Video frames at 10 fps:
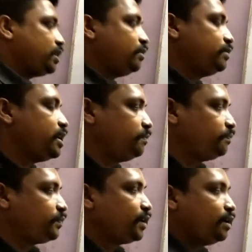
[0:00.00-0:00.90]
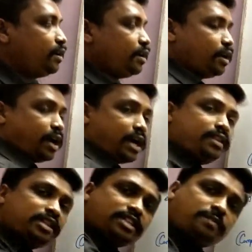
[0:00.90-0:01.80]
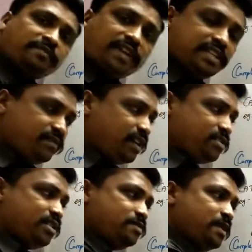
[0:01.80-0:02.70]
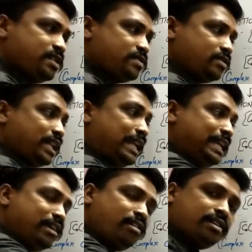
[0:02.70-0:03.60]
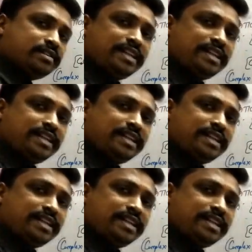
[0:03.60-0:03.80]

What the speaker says: Then another type of classification is based on the ligands,